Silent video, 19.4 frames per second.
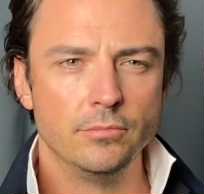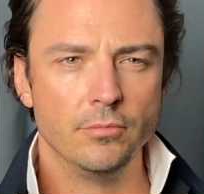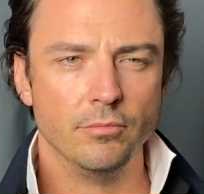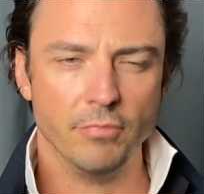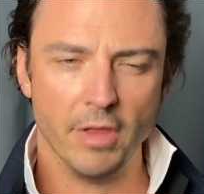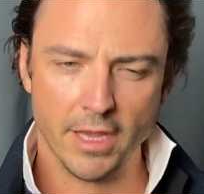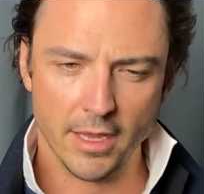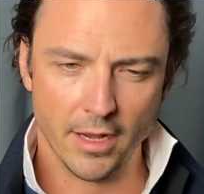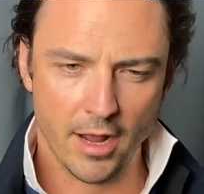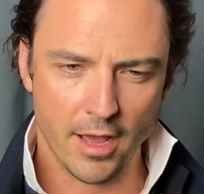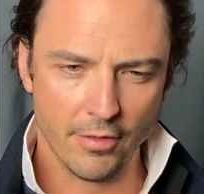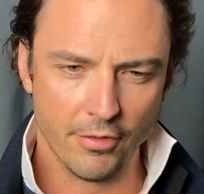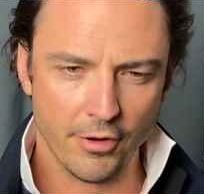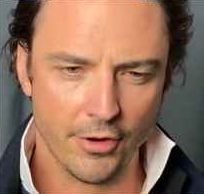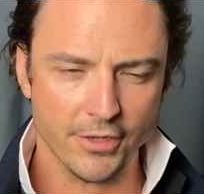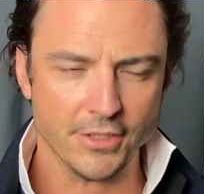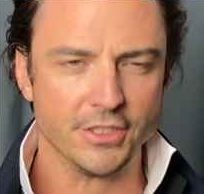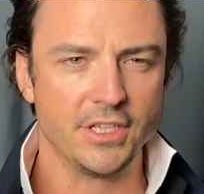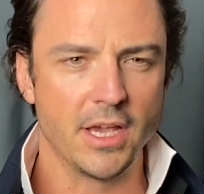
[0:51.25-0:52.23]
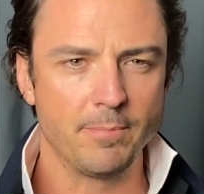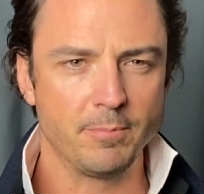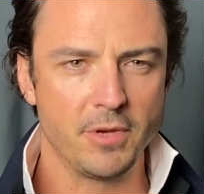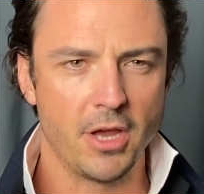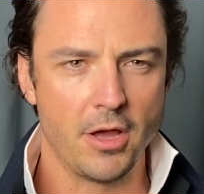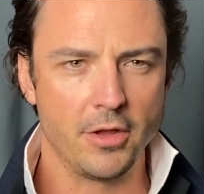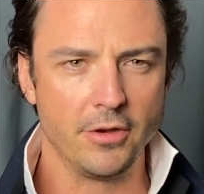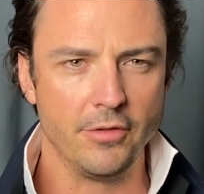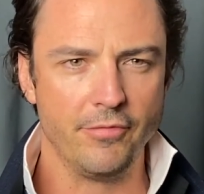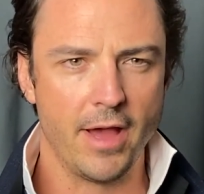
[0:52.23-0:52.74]
They can either accept
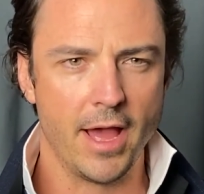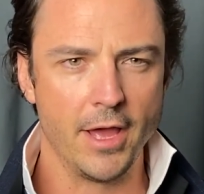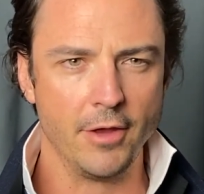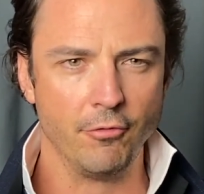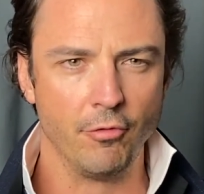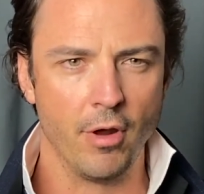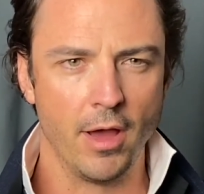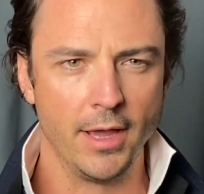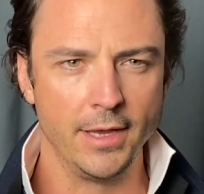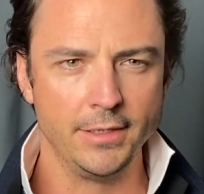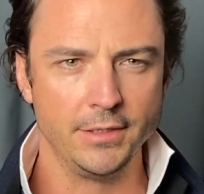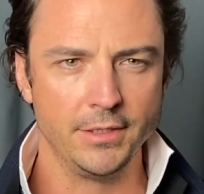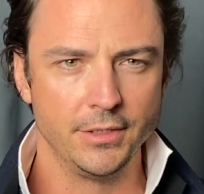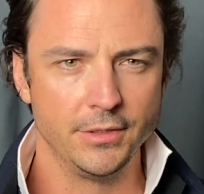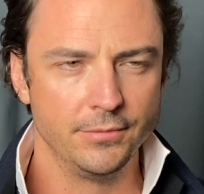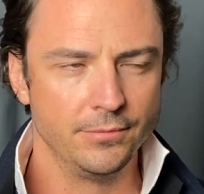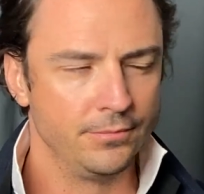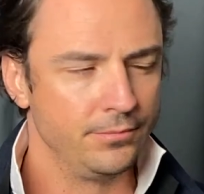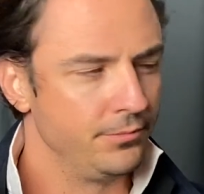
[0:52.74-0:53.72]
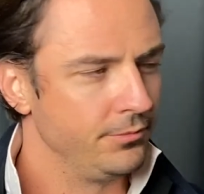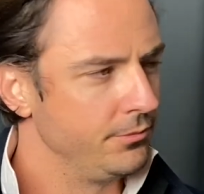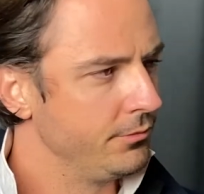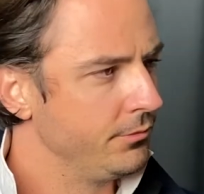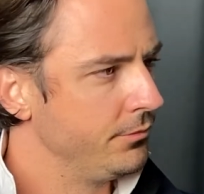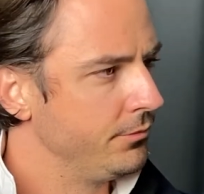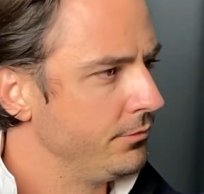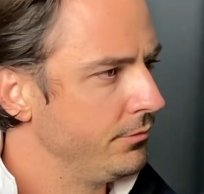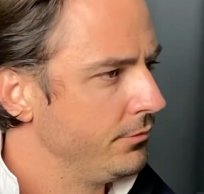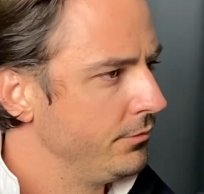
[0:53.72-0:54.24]
our divine right
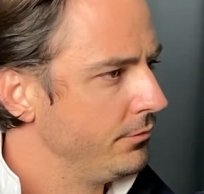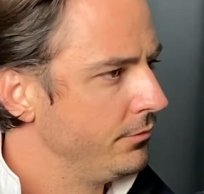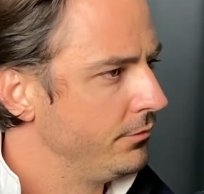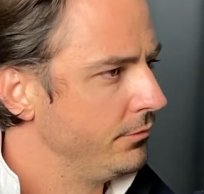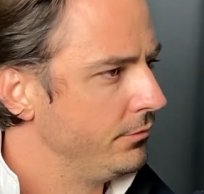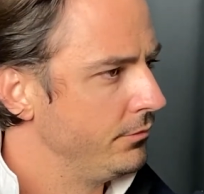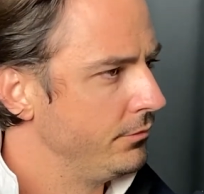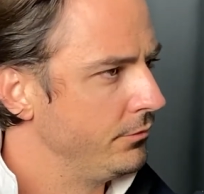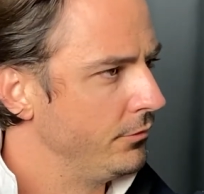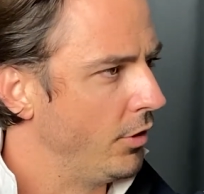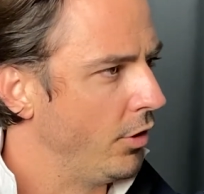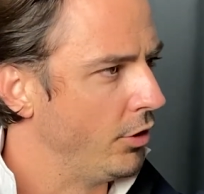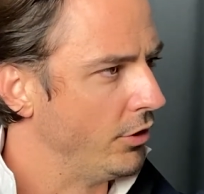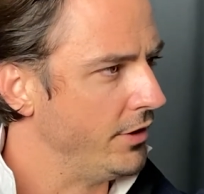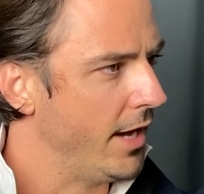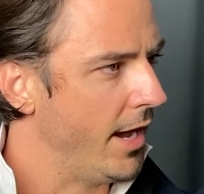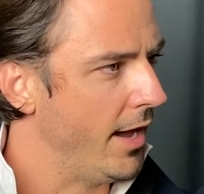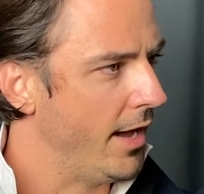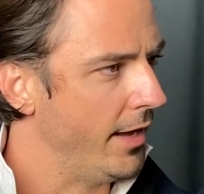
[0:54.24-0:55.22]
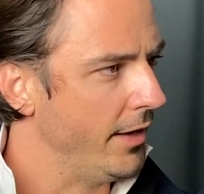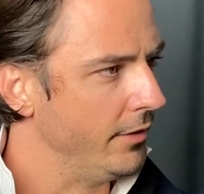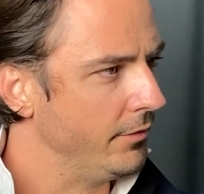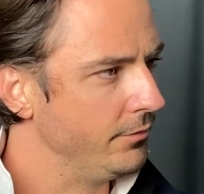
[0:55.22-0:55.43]
or die.